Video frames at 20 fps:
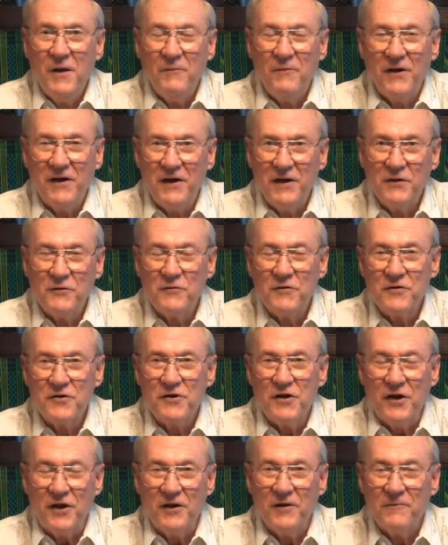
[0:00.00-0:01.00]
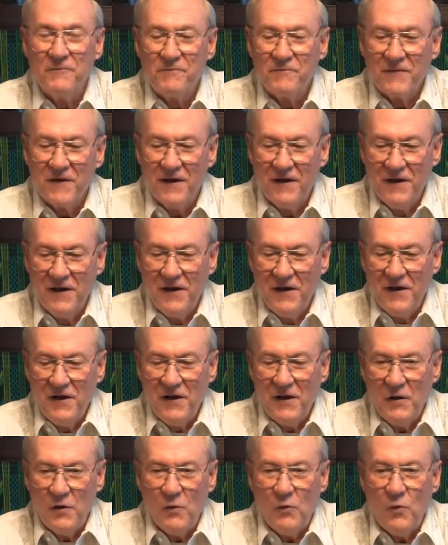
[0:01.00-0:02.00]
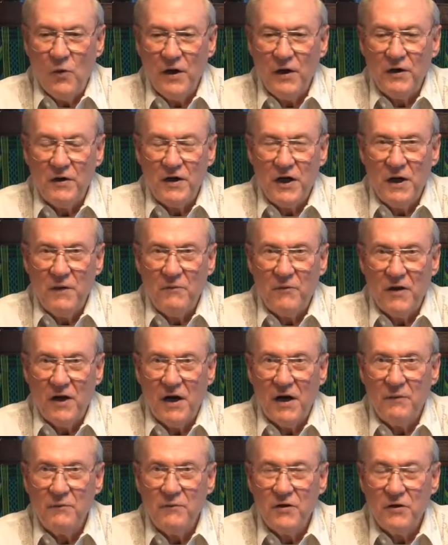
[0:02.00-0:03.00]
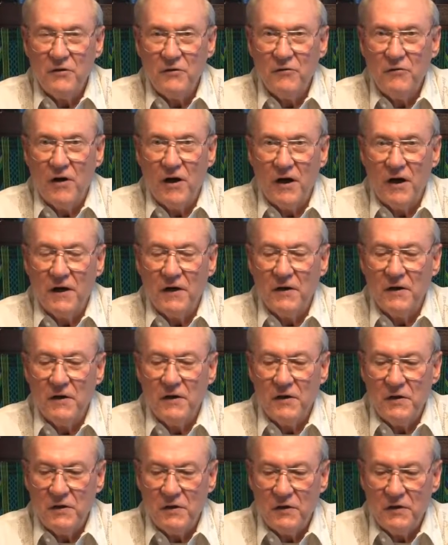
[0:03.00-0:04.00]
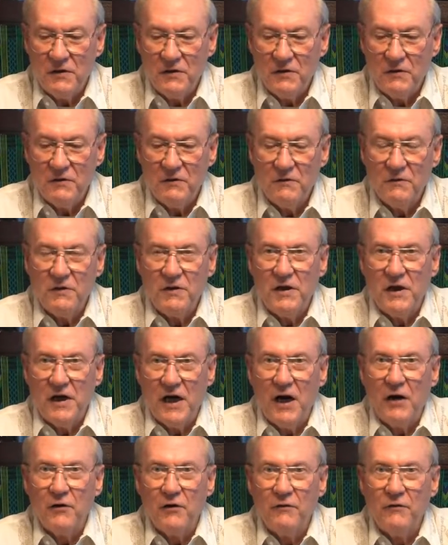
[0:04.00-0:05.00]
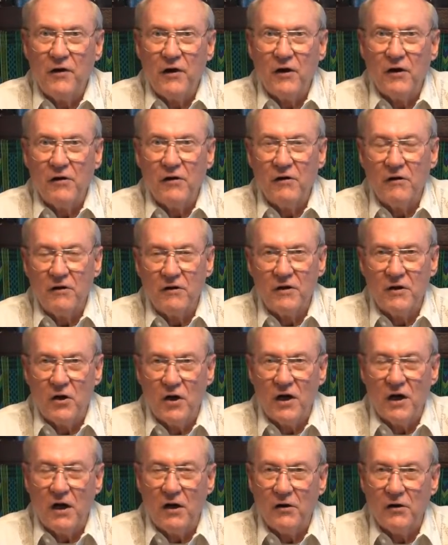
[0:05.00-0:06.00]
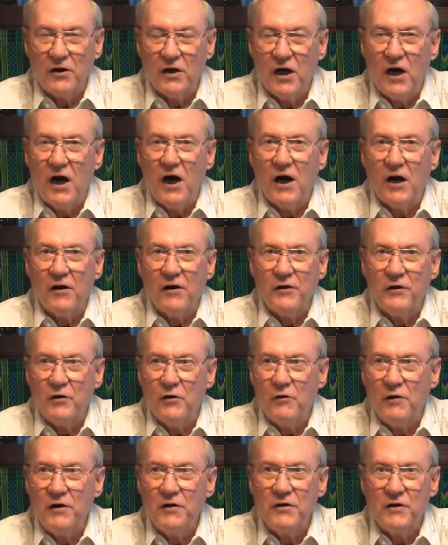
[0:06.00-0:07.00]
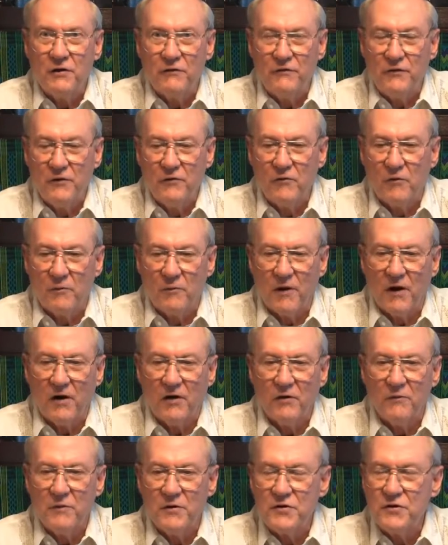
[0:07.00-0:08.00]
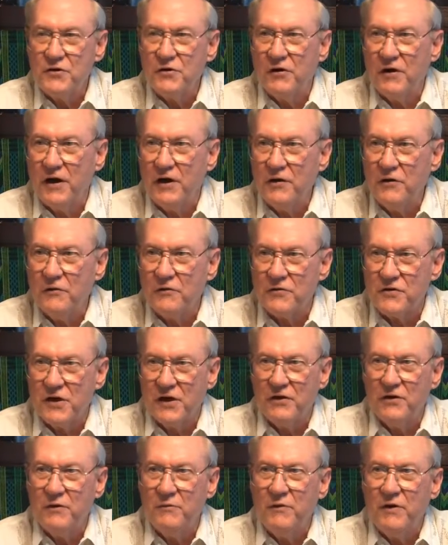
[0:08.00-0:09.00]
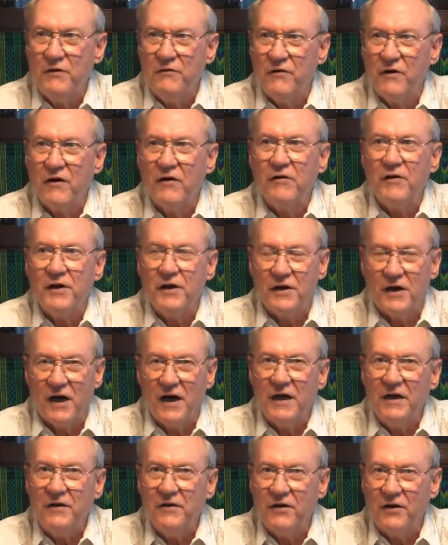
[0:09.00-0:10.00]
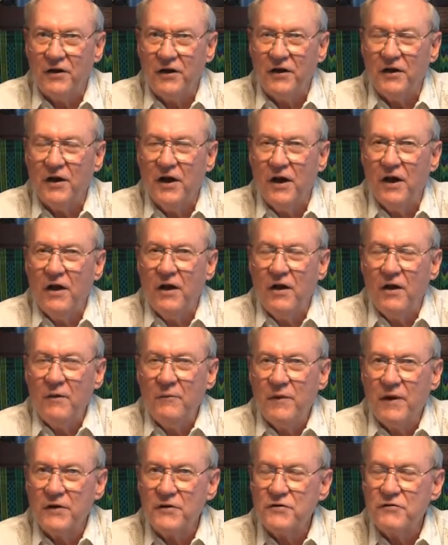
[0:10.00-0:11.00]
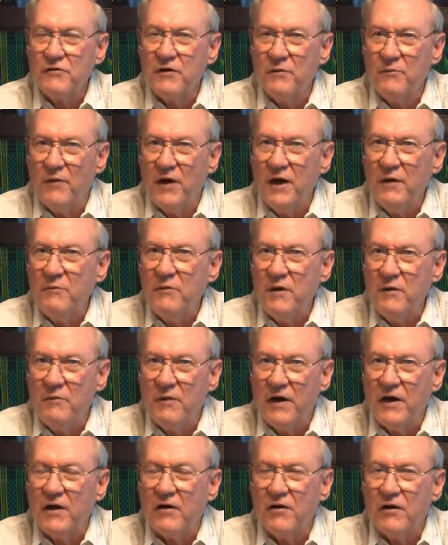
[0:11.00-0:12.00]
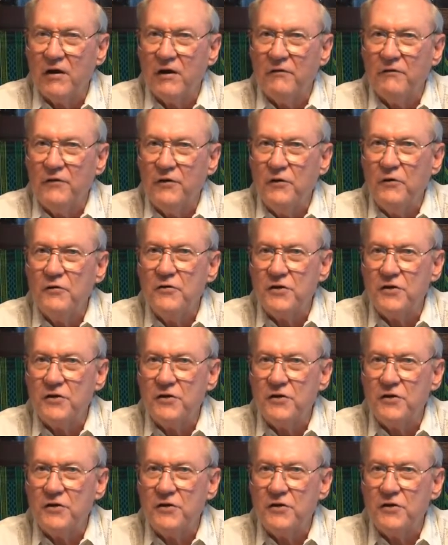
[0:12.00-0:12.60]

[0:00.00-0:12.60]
But interesting, when it came time to get out of our car and go into the funeral parlor, Mr. Eugenio said to me very kindly, Pastor, it might be better if you